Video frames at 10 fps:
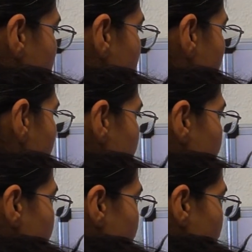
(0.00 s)
okay,
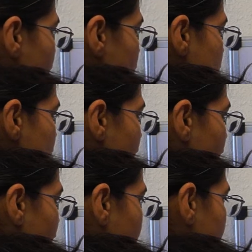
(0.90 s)
per
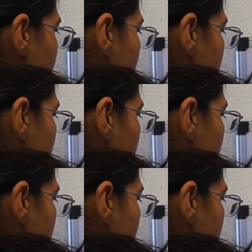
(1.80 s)
second.